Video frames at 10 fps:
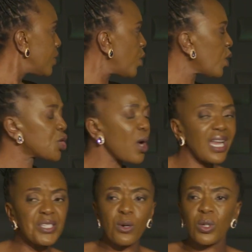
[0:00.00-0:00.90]

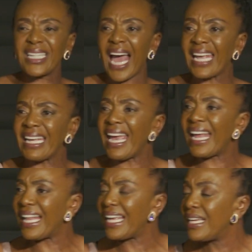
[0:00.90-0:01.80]
Uyokuthola
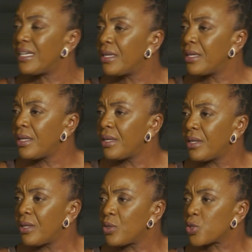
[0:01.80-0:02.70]
sewudangele.
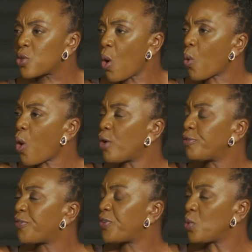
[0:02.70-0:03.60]
So
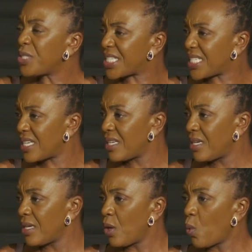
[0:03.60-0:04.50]
confused.
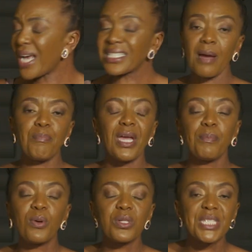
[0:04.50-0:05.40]
What are
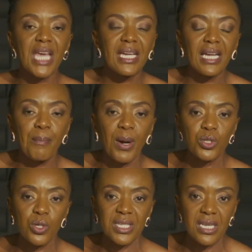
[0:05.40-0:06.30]
people saying
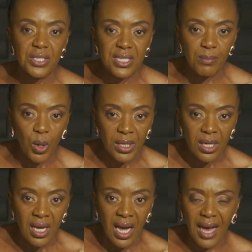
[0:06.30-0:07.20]
about your testimony?
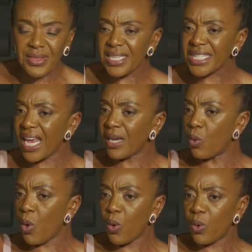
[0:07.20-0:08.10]
Are they
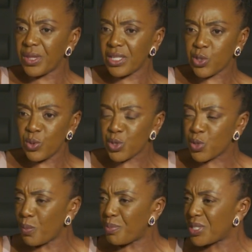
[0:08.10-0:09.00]
saying, "Ooh, this used
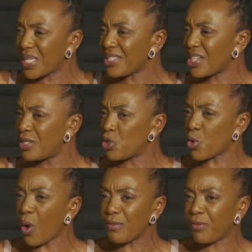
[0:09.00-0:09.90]
to be such a
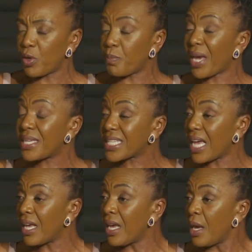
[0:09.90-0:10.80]
joyful
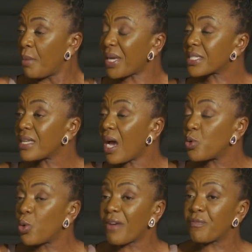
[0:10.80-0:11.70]
person, but now
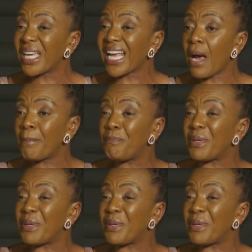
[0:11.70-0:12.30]
you have become